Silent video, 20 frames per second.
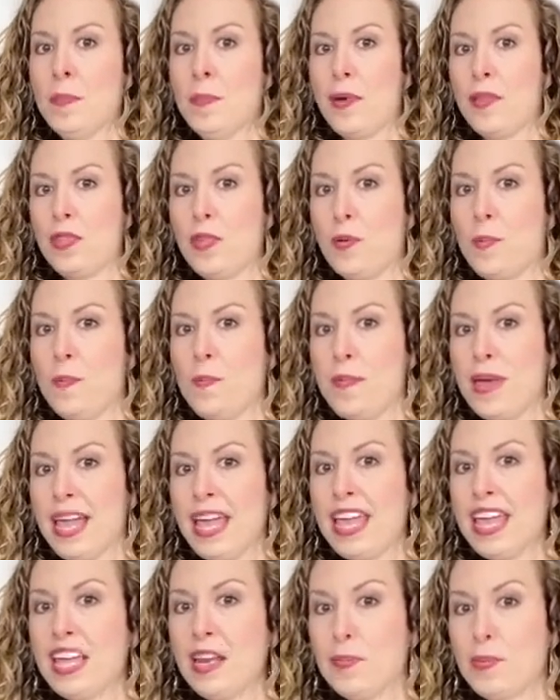But the
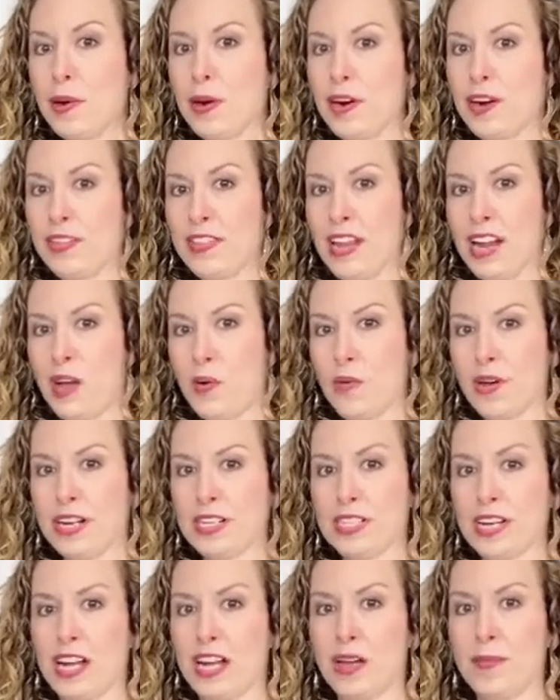main part that I want
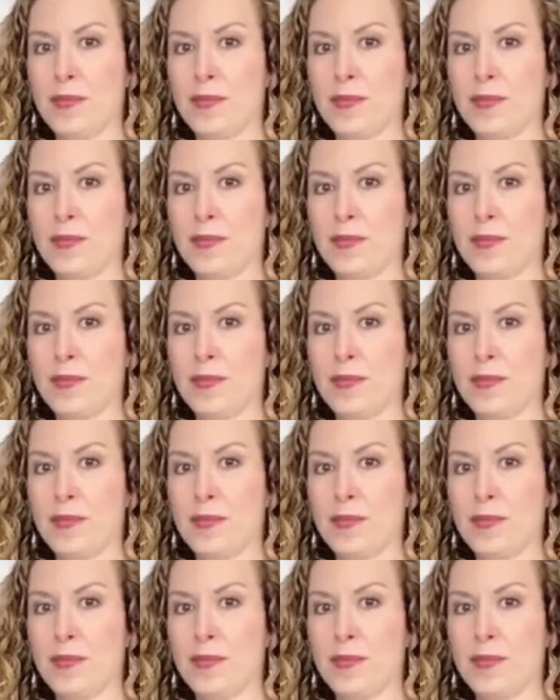to talk